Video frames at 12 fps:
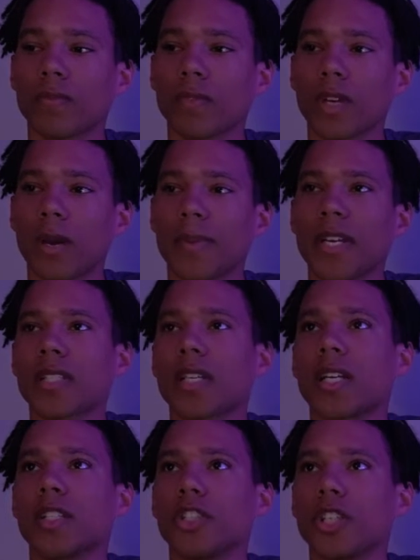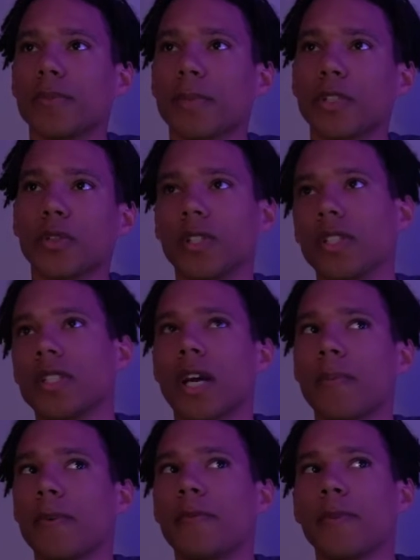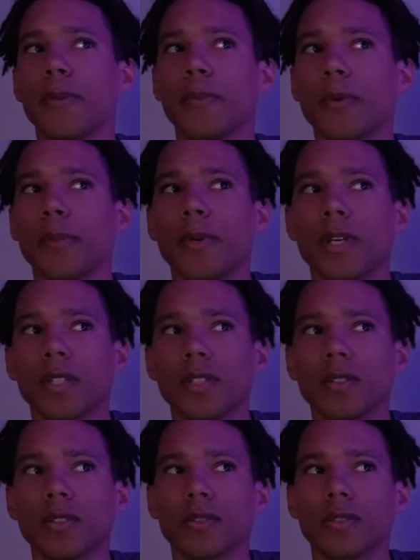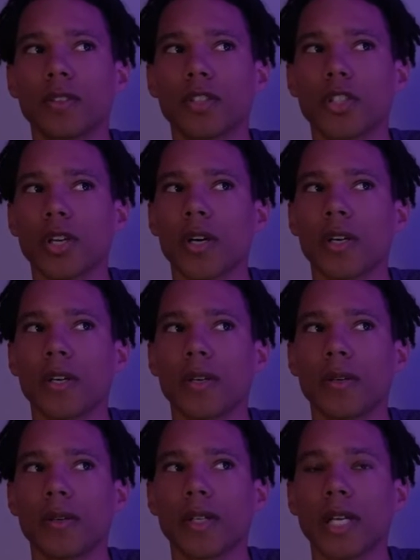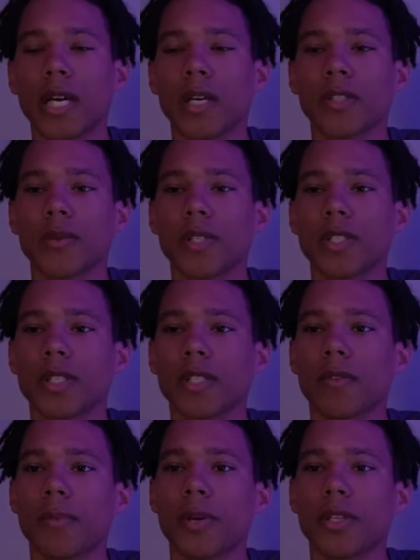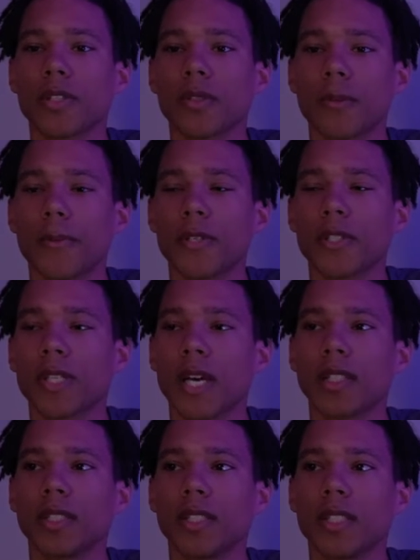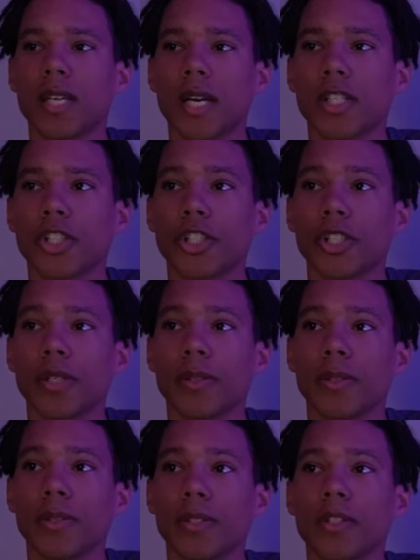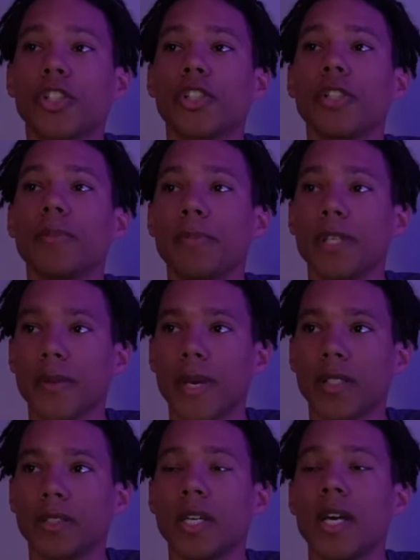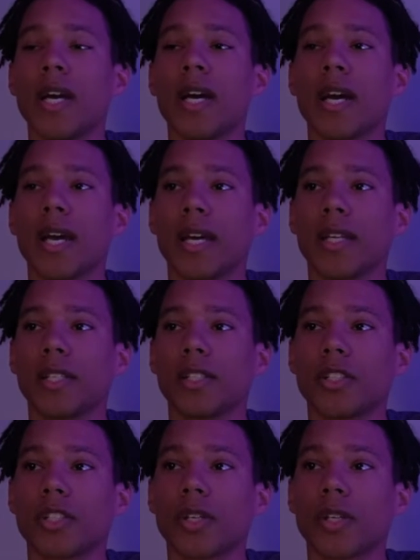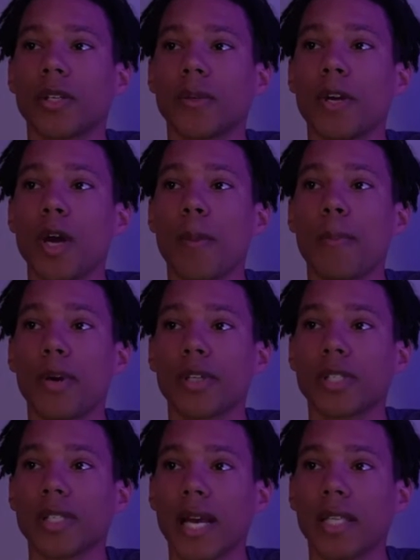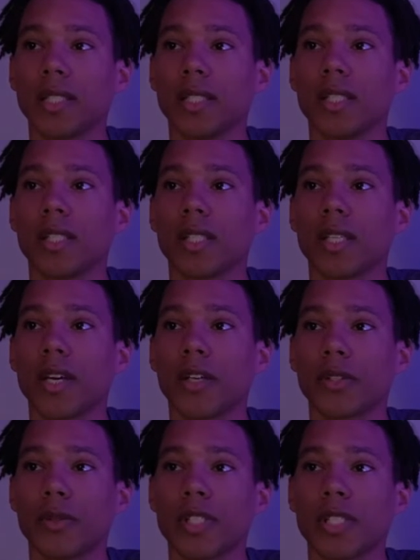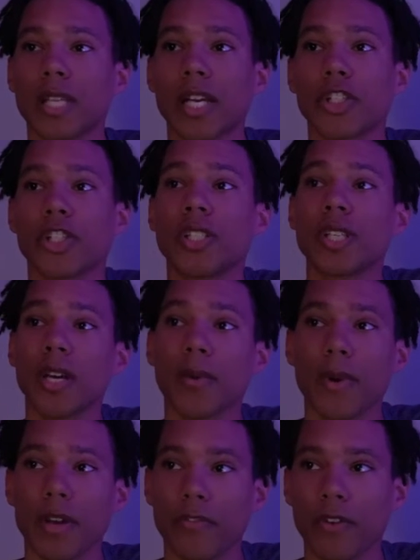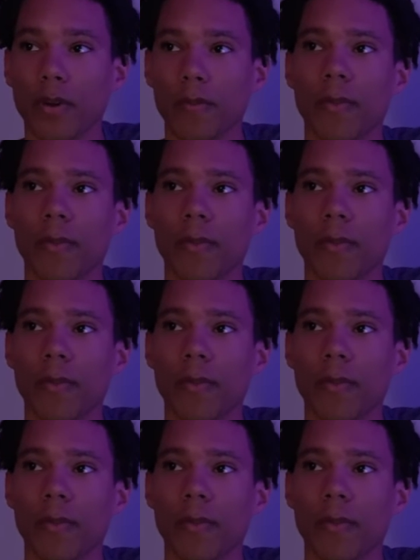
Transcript: I mean, that's kind of judgmental, the type of people, but certain characteristics of a person or personalities that I should be around, and it's certain personalities and characteristics I should stay away from.